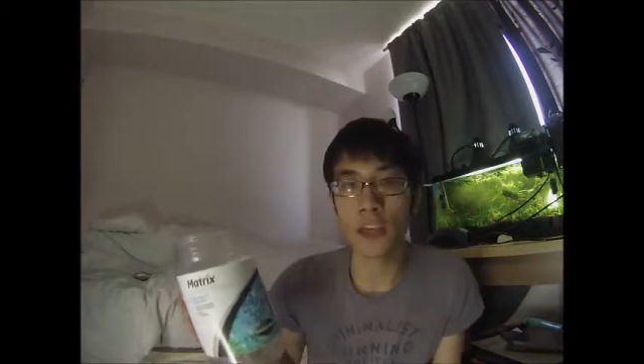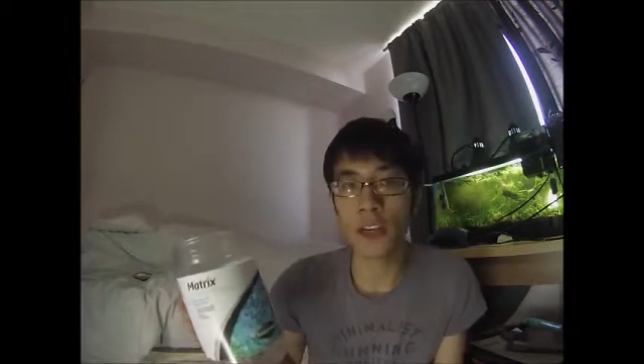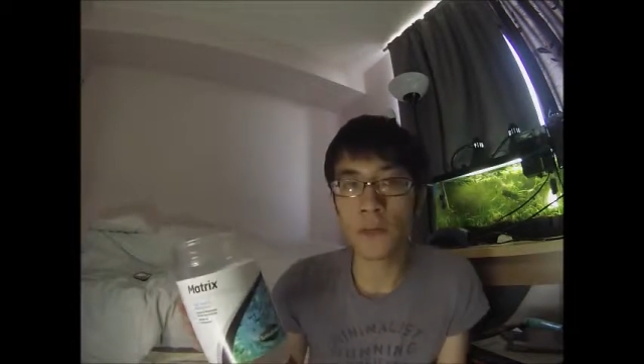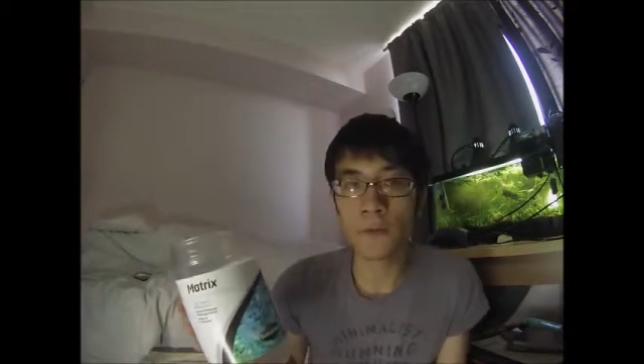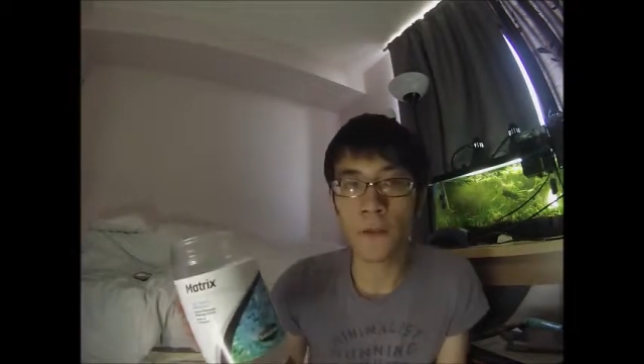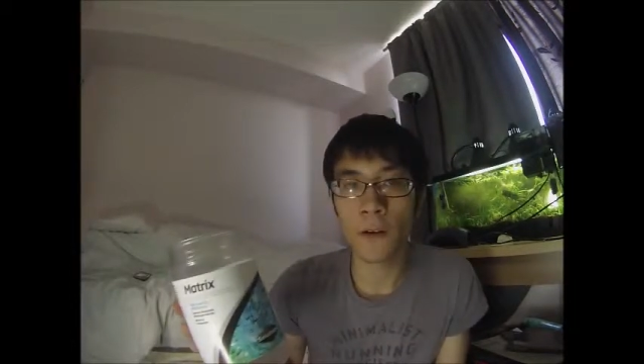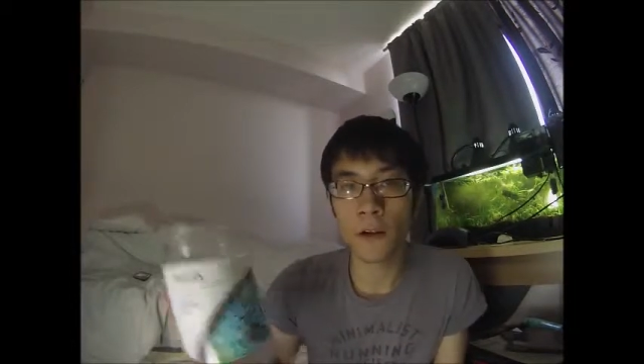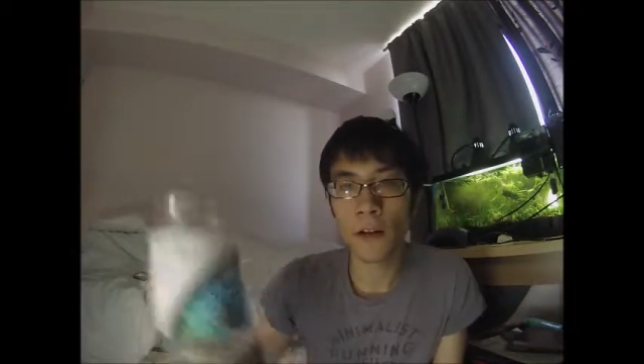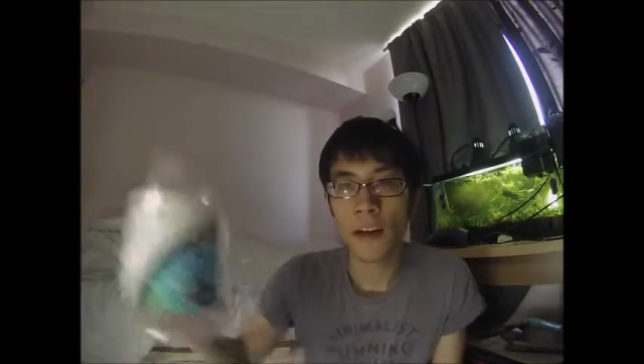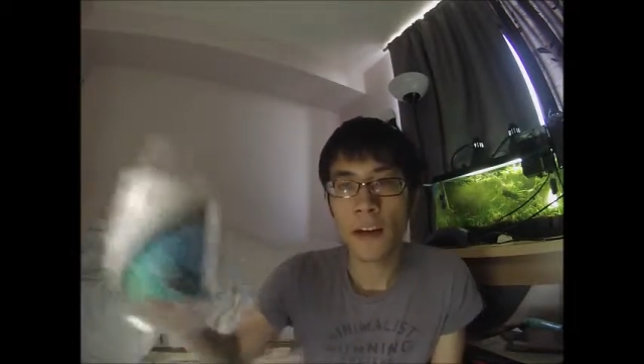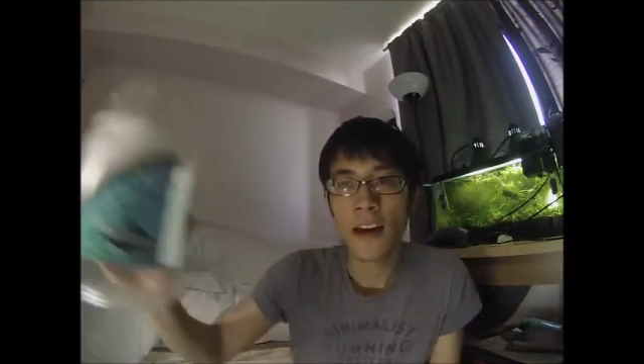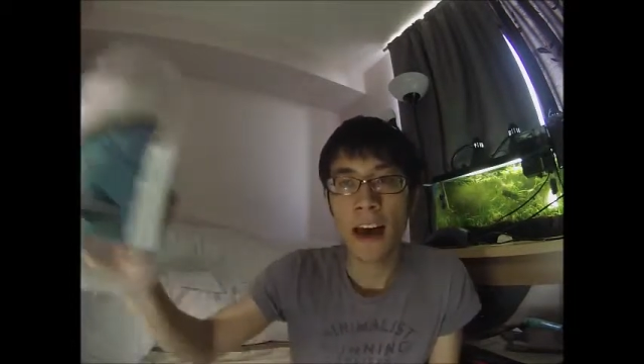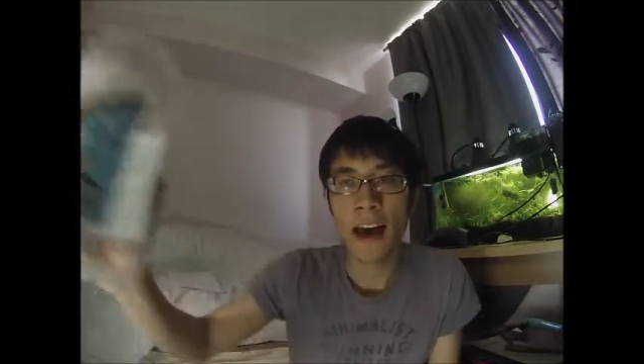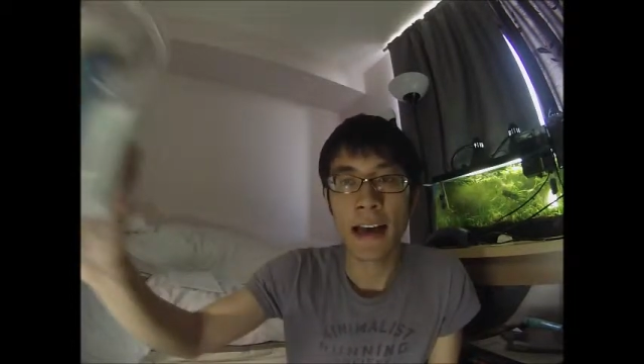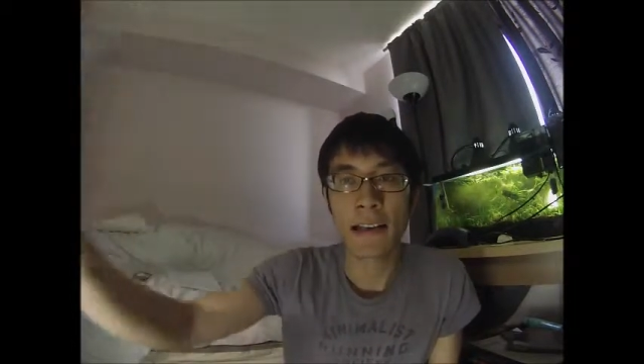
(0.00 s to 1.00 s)
useful
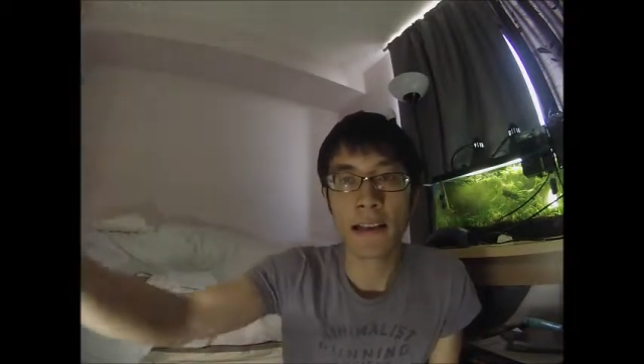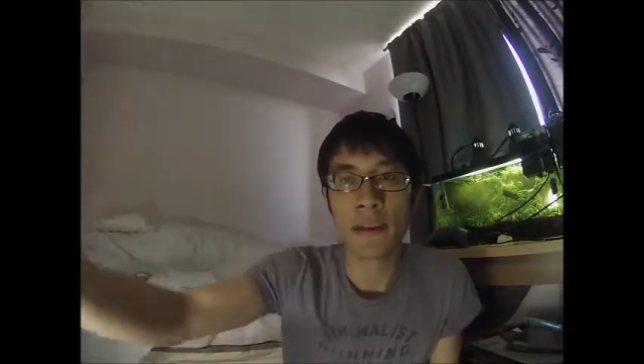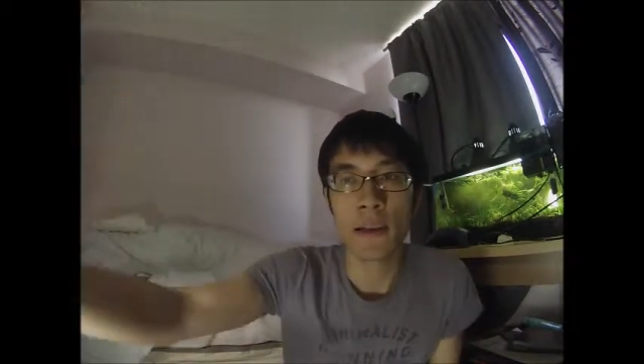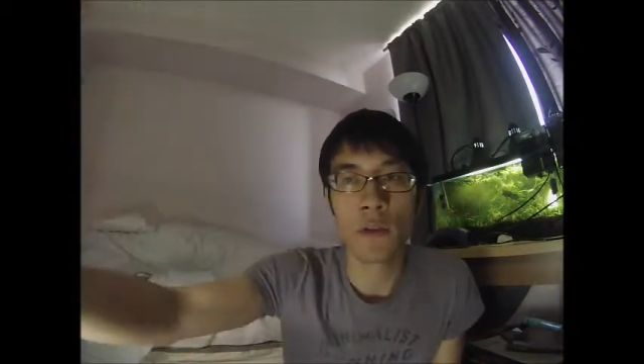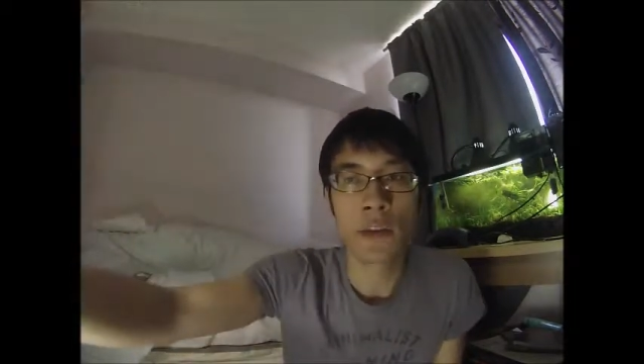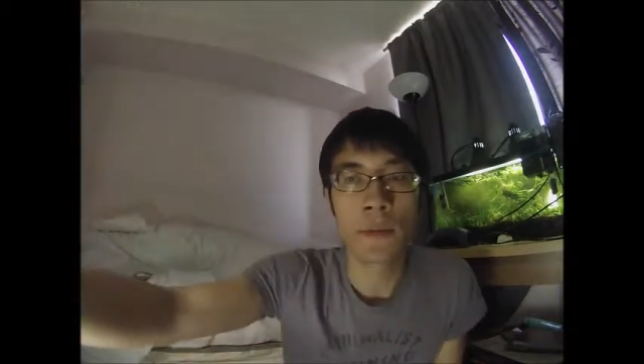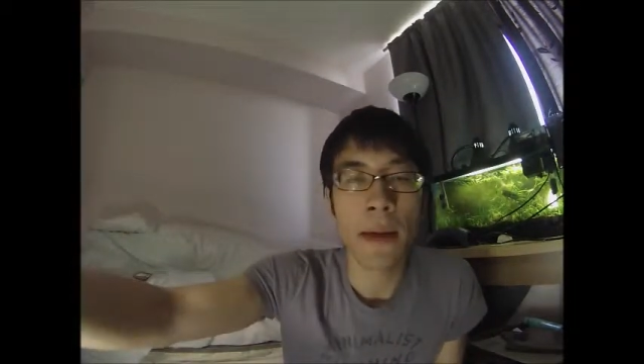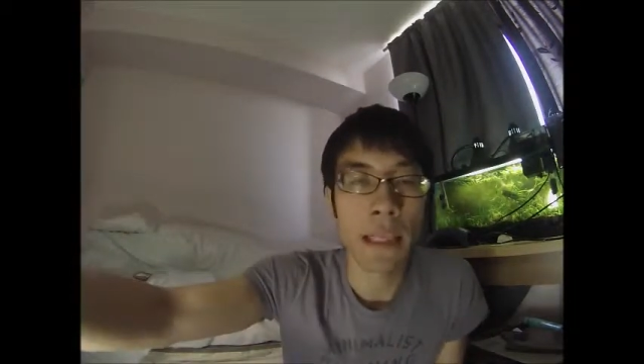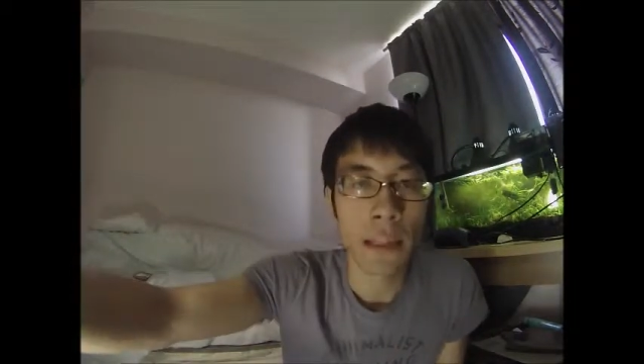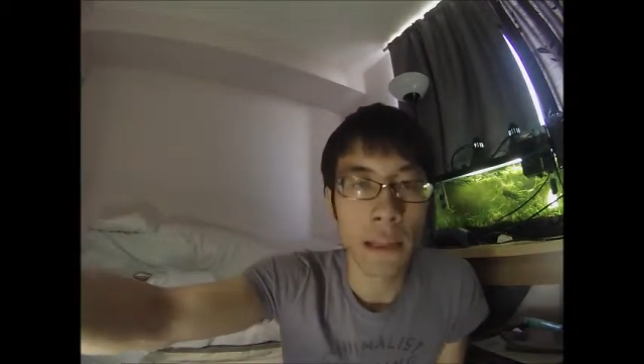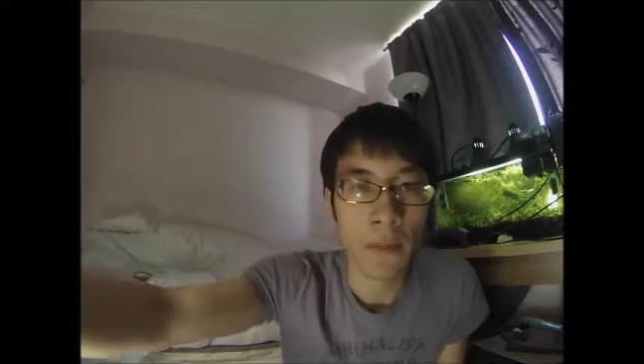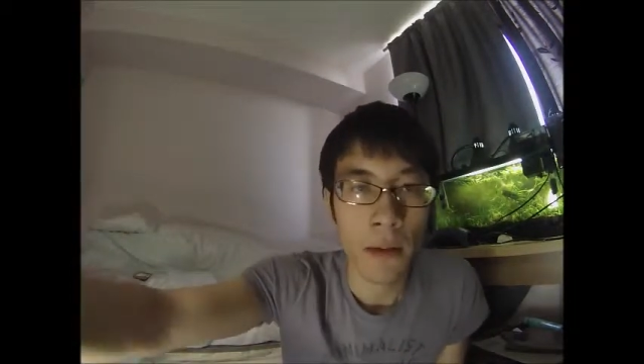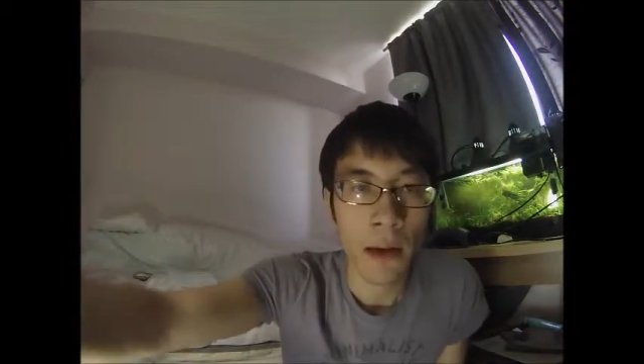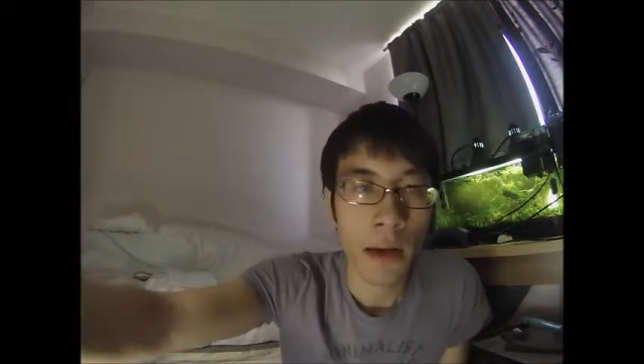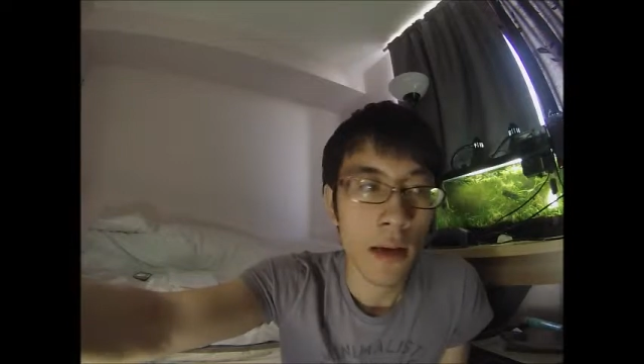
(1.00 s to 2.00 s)
as it was meant
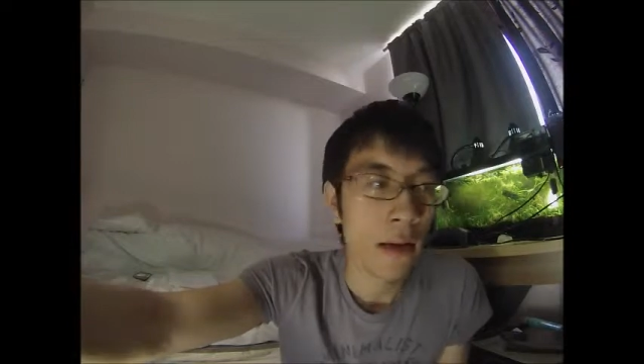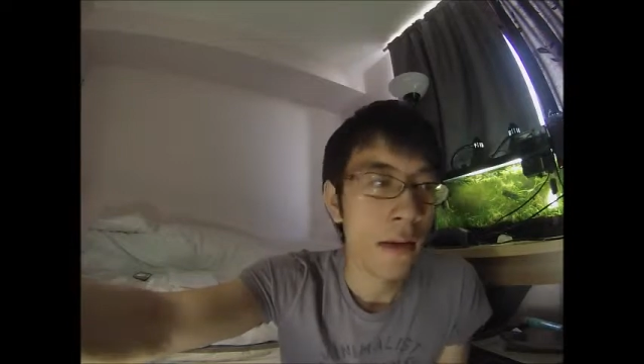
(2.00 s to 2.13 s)
to be.